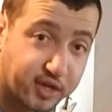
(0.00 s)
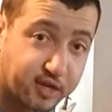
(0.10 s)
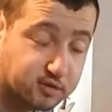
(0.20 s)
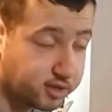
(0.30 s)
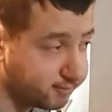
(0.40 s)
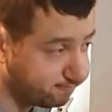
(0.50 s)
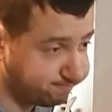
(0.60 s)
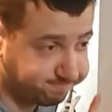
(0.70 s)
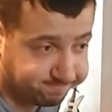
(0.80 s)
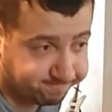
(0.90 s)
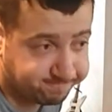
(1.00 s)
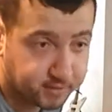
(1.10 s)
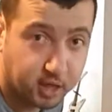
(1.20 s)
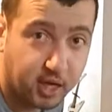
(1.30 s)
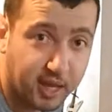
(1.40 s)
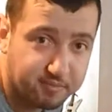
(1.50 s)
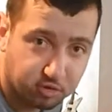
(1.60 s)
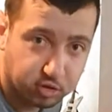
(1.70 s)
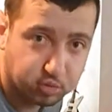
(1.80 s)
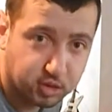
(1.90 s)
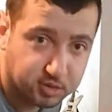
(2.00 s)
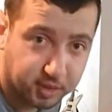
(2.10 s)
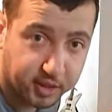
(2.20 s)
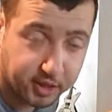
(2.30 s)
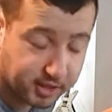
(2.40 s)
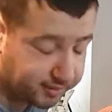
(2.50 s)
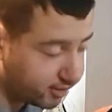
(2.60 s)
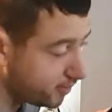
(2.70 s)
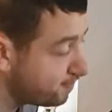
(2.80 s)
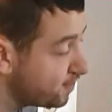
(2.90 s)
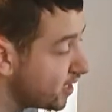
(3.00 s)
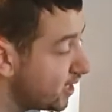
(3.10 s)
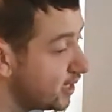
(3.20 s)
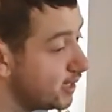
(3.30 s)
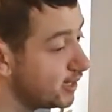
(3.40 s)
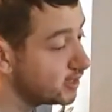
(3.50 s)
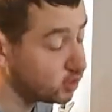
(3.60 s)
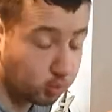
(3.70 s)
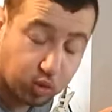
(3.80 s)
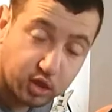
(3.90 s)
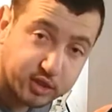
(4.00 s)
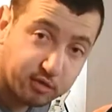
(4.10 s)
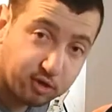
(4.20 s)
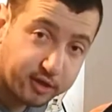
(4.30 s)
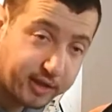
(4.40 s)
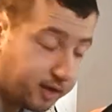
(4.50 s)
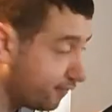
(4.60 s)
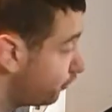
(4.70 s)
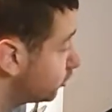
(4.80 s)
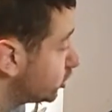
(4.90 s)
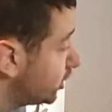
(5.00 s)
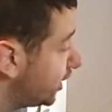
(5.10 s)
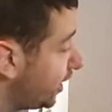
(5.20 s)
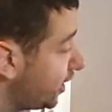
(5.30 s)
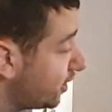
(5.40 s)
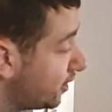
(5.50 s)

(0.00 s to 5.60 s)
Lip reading: I was like, I gotta have bronze wheels on my 911. It's not worked out like that, unfortunately.